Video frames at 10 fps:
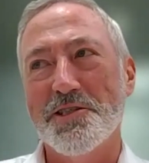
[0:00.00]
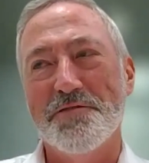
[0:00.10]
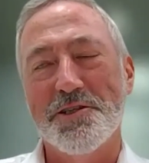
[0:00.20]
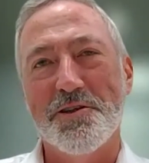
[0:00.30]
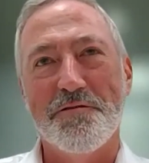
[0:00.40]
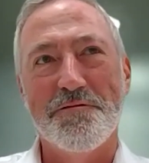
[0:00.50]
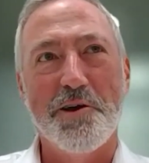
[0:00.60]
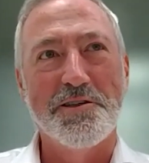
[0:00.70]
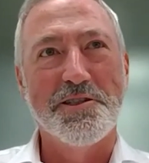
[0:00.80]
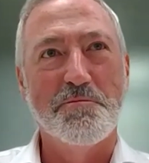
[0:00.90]
Obviously, the
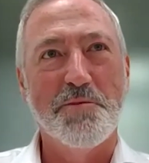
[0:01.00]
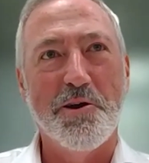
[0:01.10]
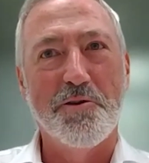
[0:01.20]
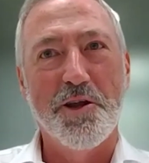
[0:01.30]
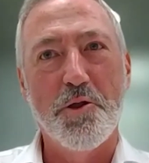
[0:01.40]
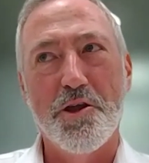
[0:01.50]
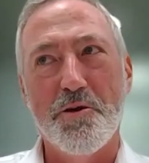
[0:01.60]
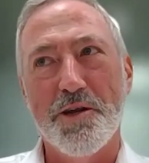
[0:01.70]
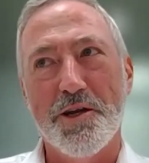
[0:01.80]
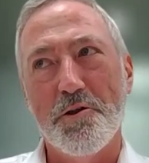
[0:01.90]
focus has been on
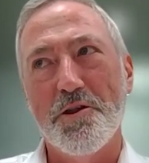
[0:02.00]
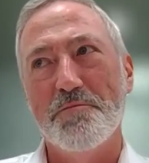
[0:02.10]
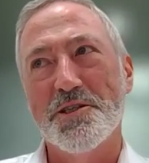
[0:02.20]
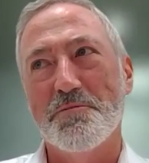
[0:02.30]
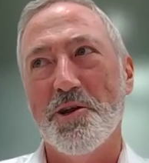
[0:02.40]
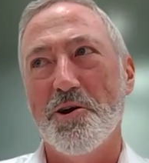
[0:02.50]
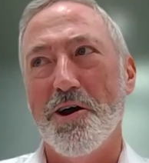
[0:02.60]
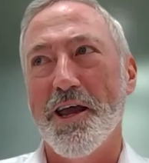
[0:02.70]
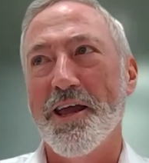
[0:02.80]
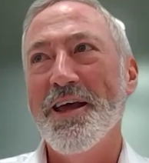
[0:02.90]
lithium and lithium
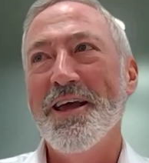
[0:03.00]
supply.